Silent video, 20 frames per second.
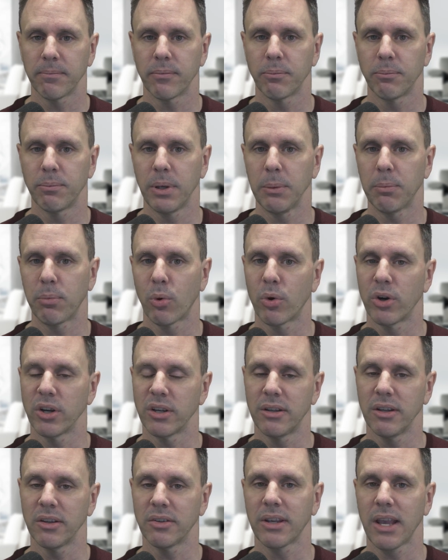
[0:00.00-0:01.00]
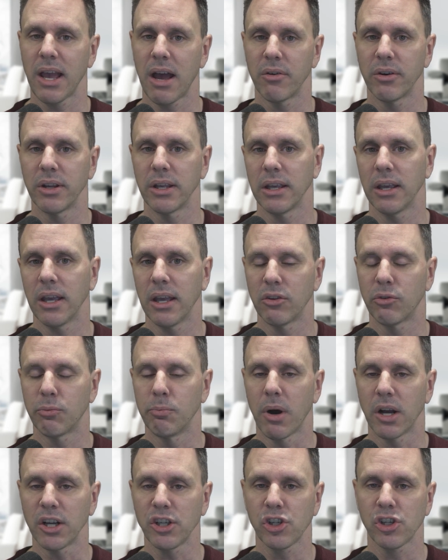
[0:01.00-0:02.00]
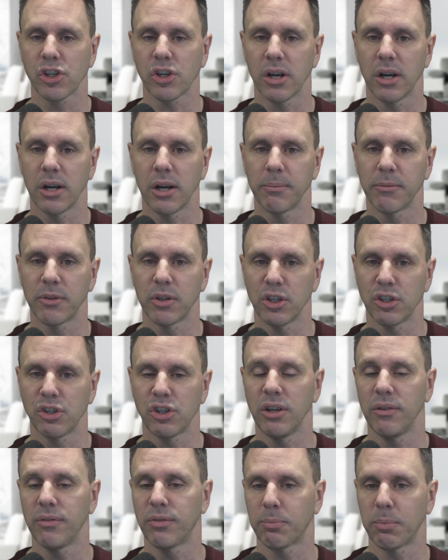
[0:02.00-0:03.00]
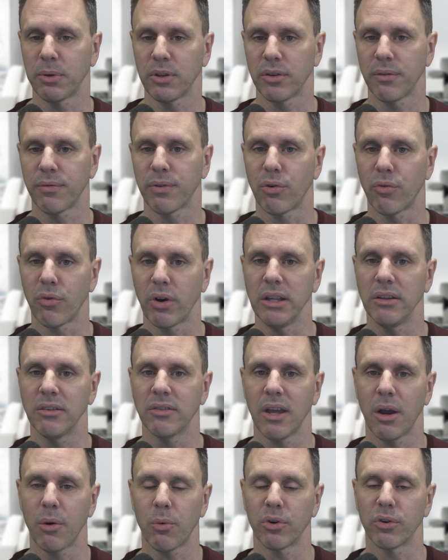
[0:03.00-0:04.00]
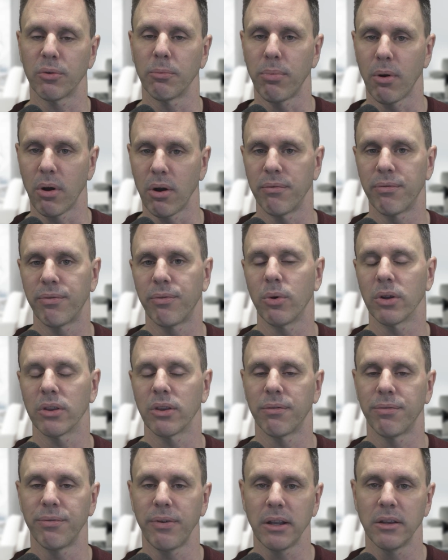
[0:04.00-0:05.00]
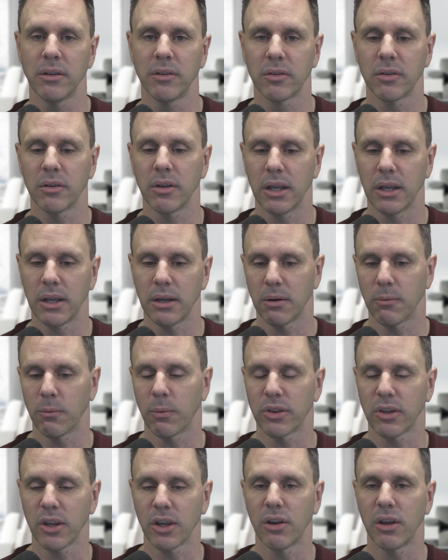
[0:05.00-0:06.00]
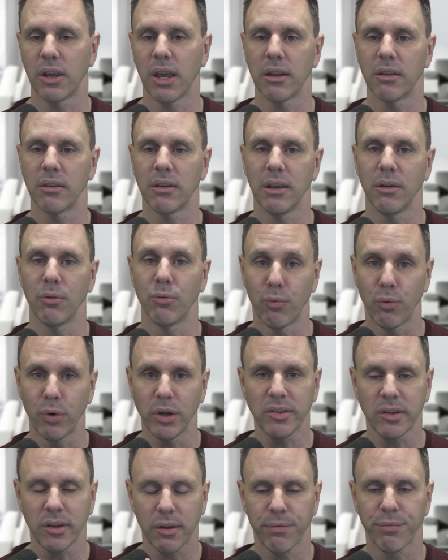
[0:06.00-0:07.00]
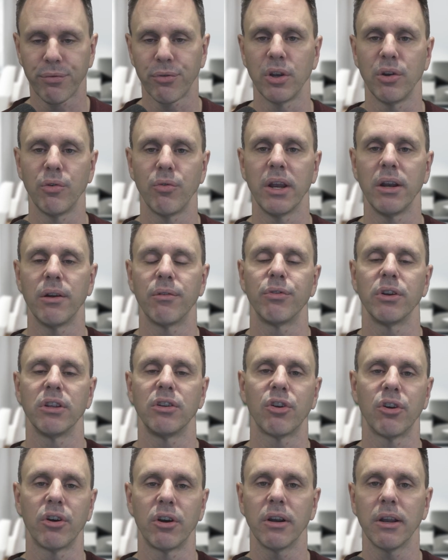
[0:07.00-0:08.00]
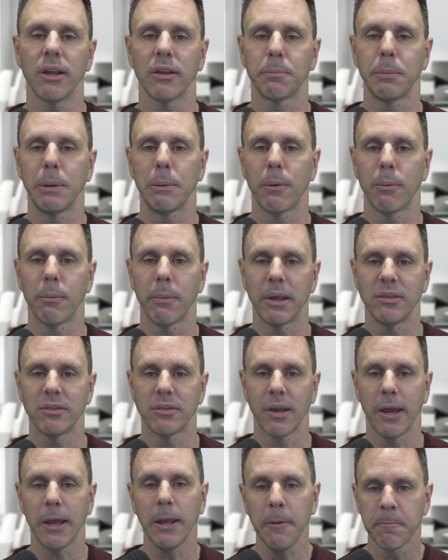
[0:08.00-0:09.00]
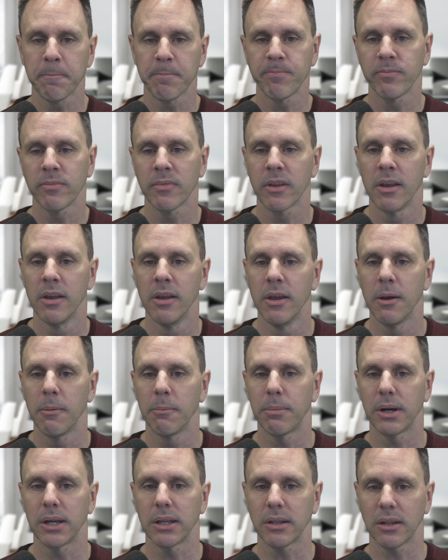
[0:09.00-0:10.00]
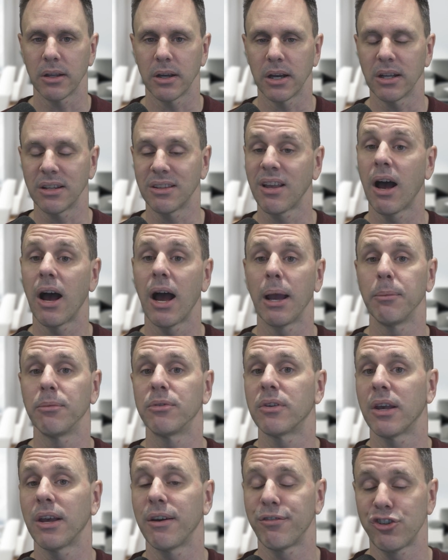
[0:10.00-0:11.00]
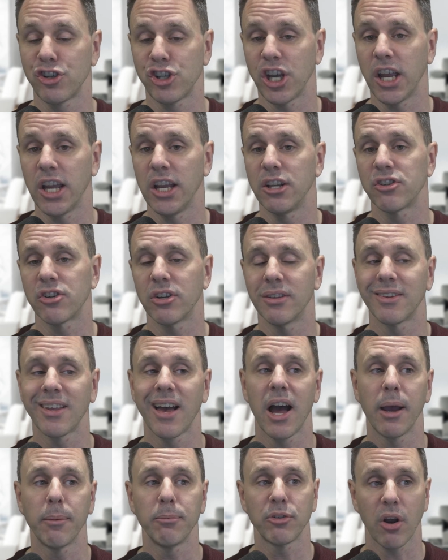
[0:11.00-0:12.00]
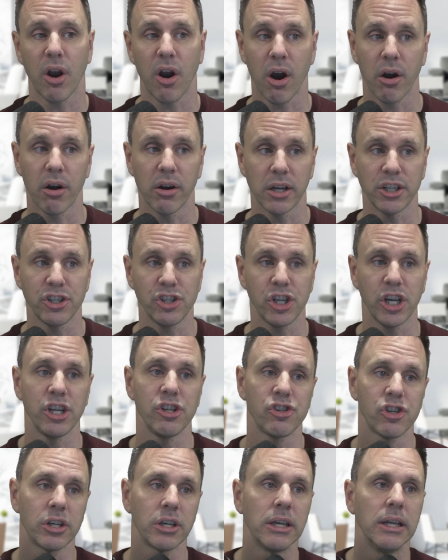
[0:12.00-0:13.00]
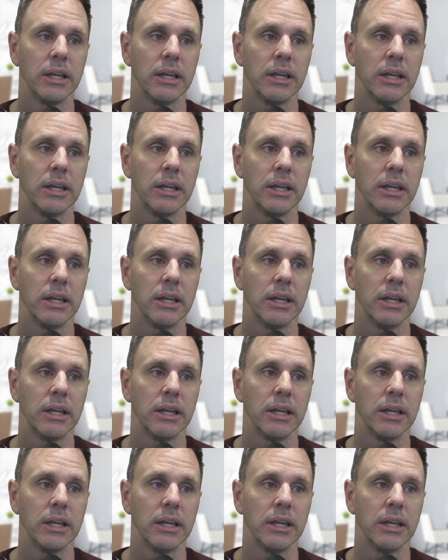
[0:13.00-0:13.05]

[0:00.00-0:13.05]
people weren't discounting as much to achieve specific rates that were above what the Feds and what they could get the risk-free rate of return, as people may say. But times have changed, and times are a-changing.